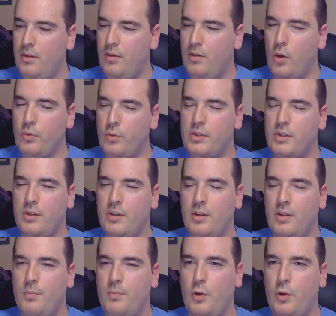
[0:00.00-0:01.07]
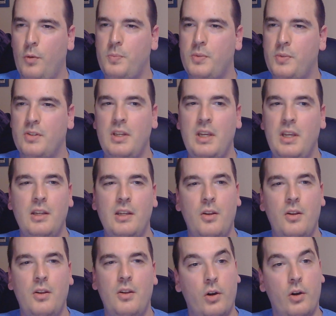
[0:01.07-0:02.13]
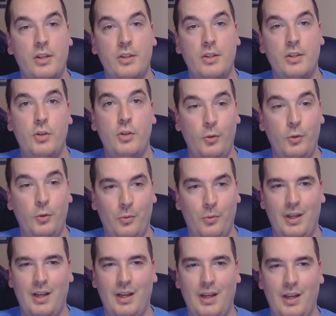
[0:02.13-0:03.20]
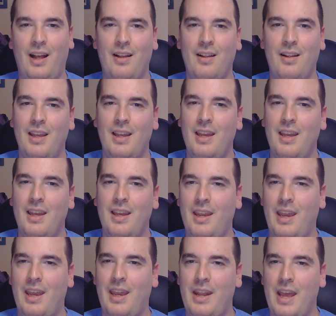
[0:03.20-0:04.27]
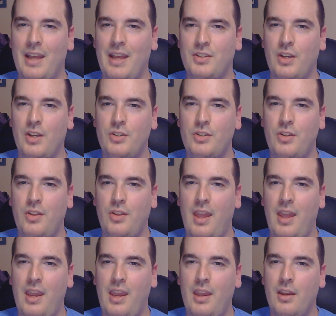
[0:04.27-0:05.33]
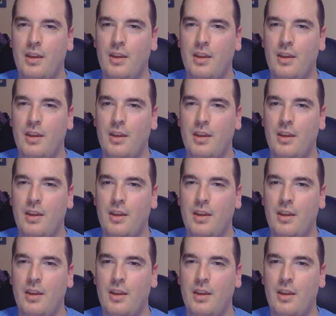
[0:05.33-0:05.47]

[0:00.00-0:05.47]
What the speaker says: those pulps needed artists too. And as such, they